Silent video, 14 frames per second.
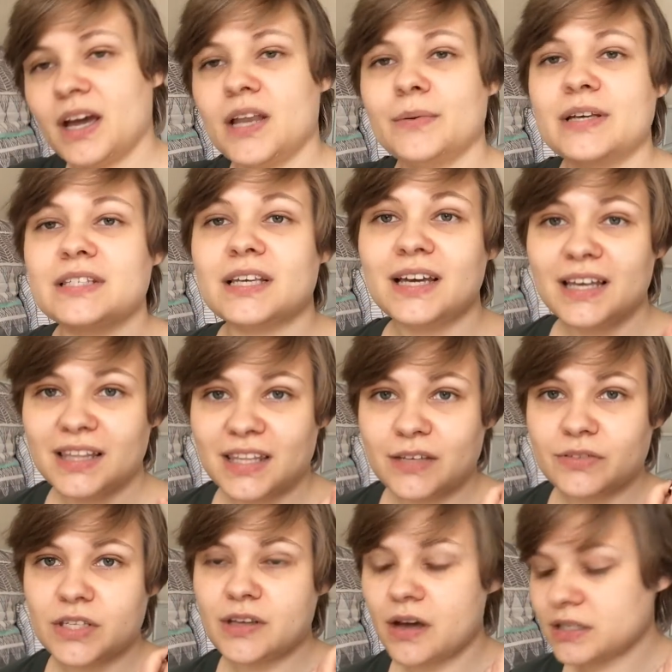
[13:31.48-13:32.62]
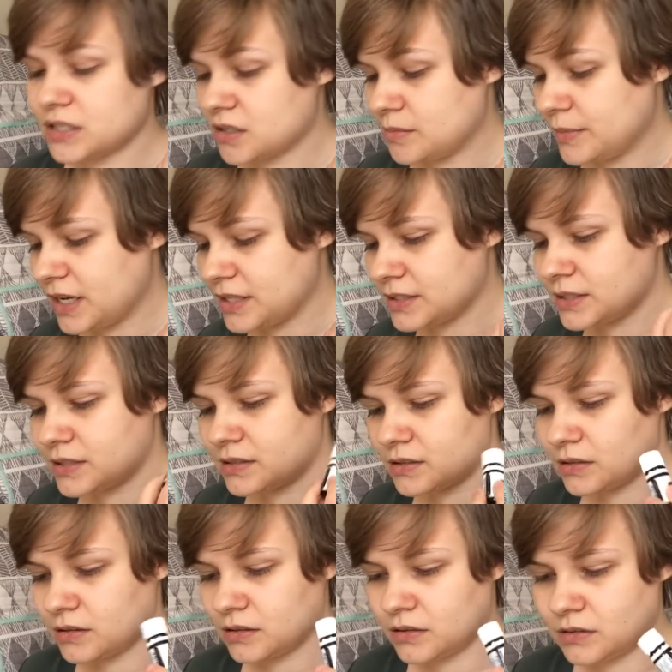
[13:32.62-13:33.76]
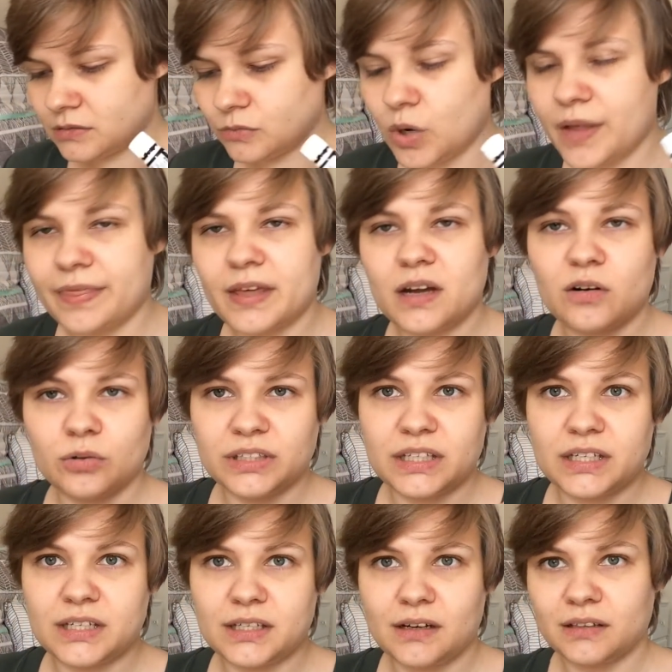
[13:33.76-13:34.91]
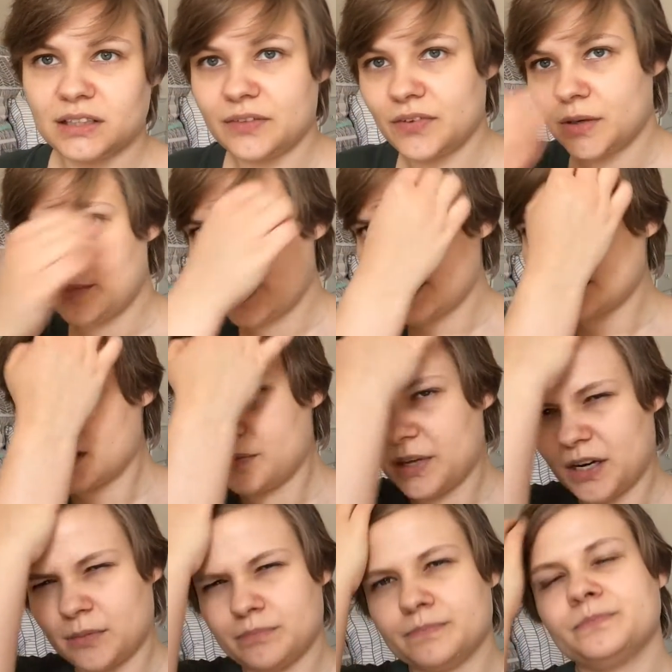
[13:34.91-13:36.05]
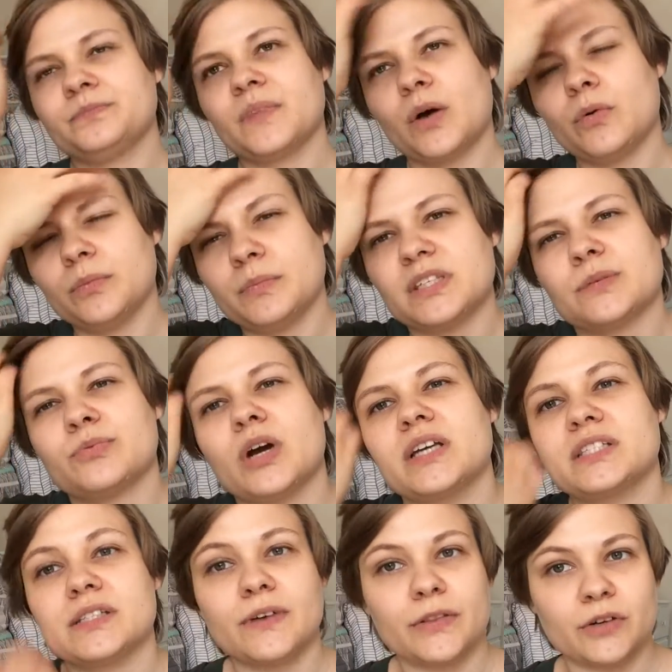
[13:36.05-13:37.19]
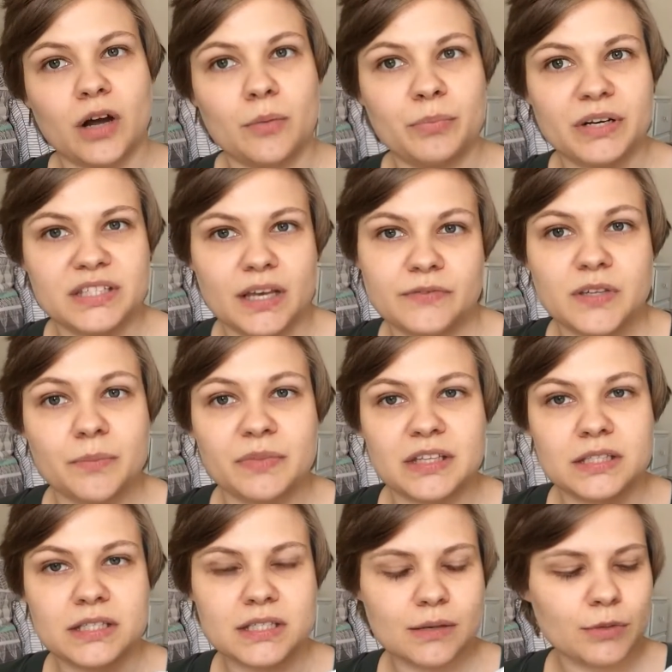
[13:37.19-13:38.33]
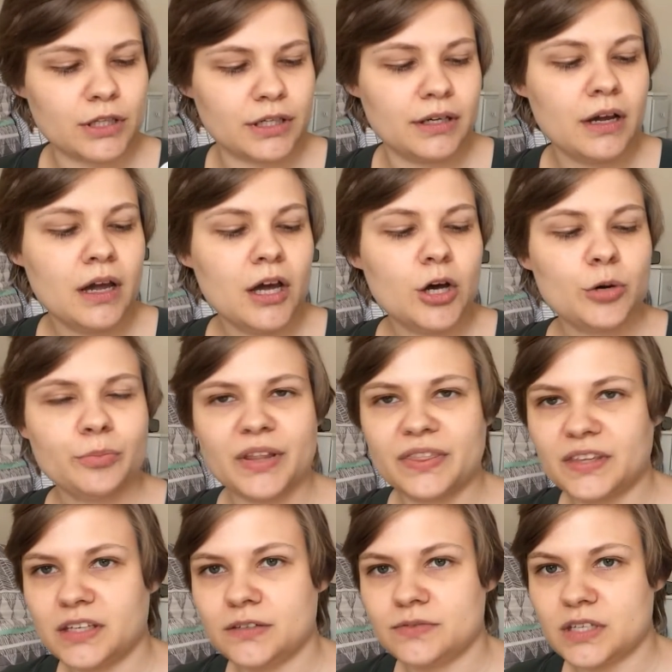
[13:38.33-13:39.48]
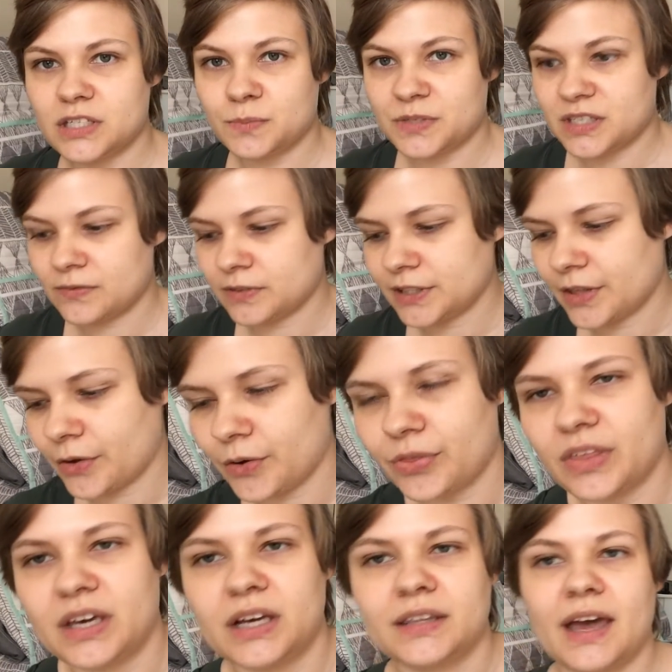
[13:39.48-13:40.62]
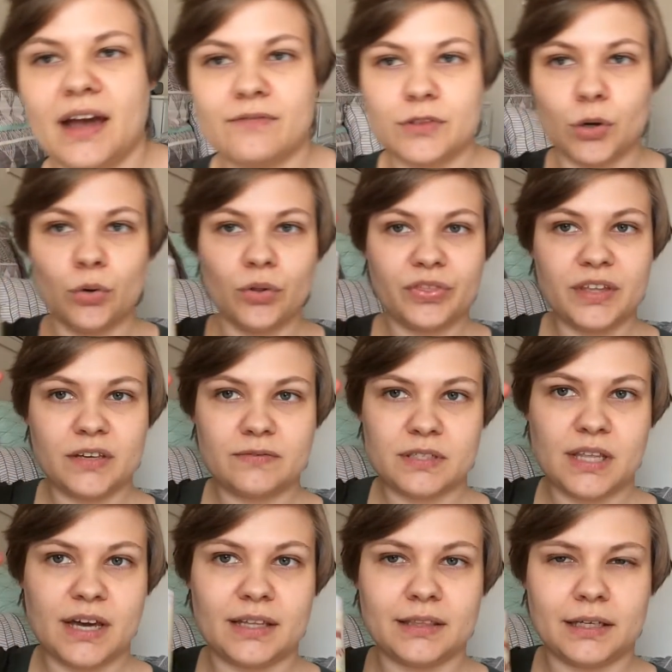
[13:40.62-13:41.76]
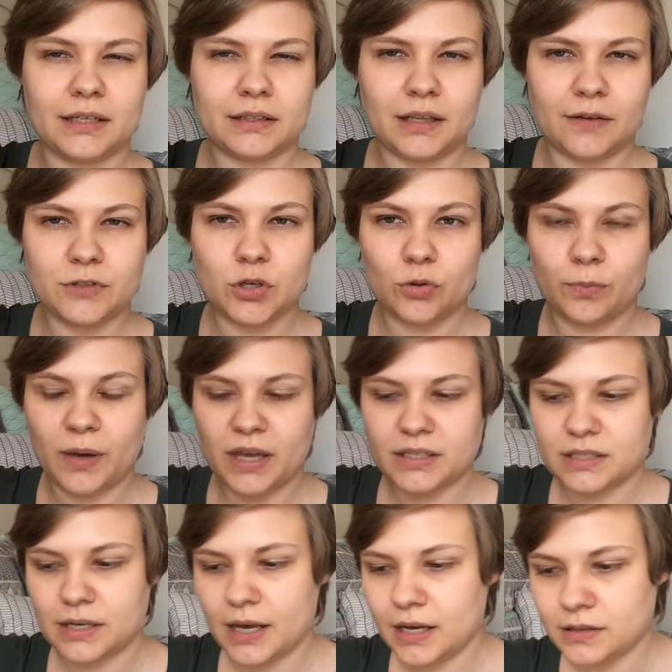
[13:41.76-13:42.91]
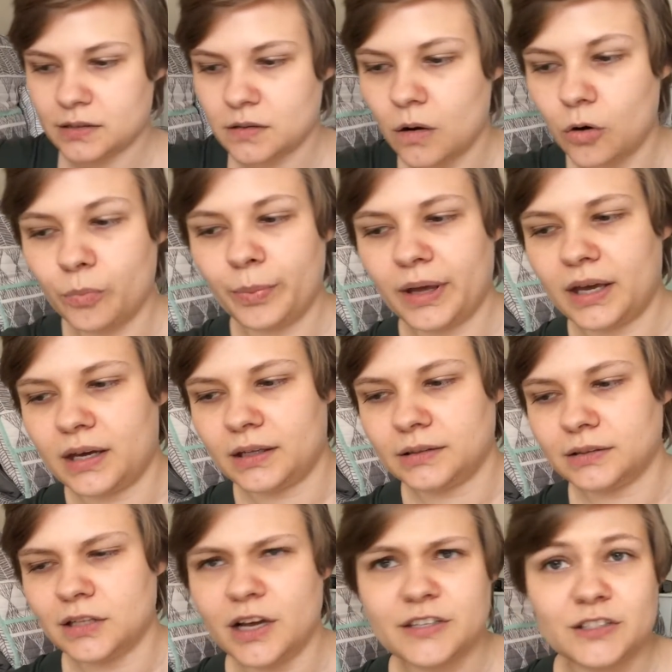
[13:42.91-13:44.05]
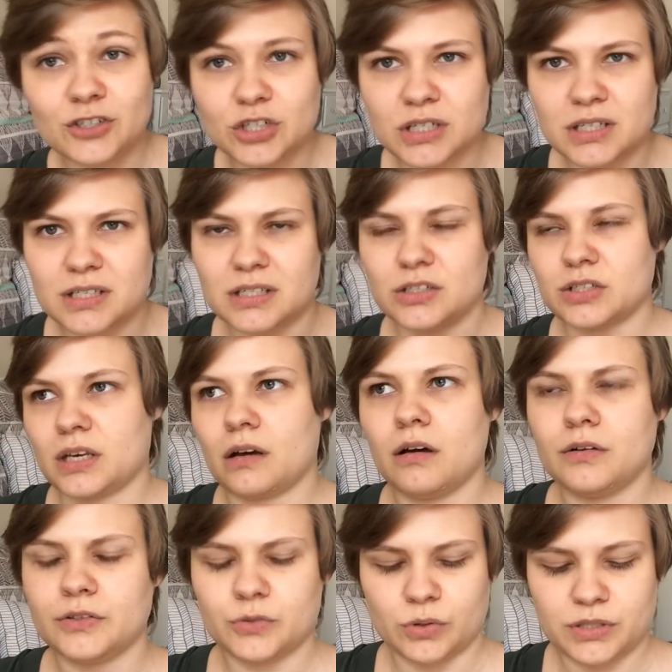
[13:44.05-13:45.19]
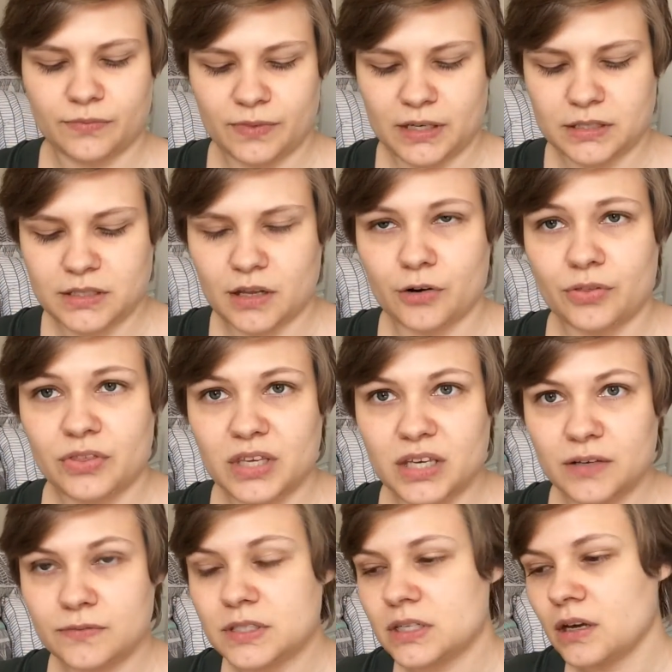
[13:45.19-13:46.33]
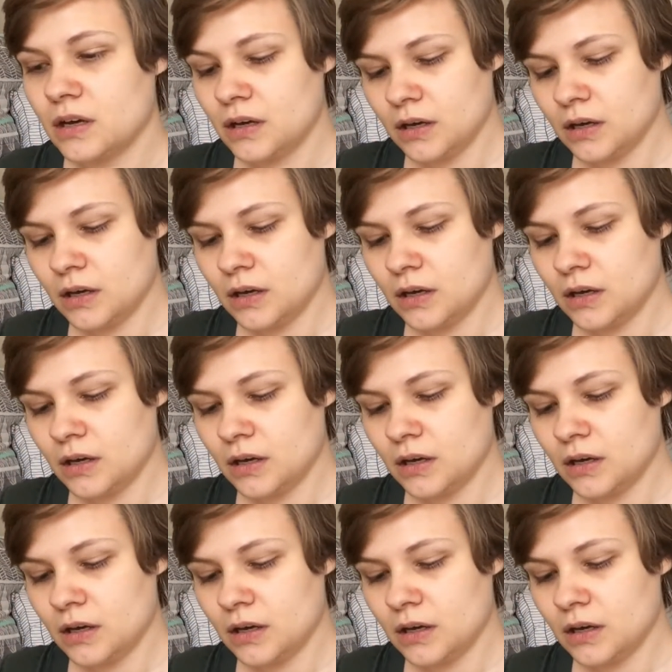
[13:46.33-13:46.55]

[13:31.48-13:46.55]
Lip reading: Anyways, Thieves is awesome. It's one that only Young Living makes. I mean, I wouldn't be surprised if other companies have something similar, but Thieves is specifically their thing, and they have the whole Thieves line. Like, they have toothpaste and hand soap and lozenges and just like all sorts of things that are Thieves.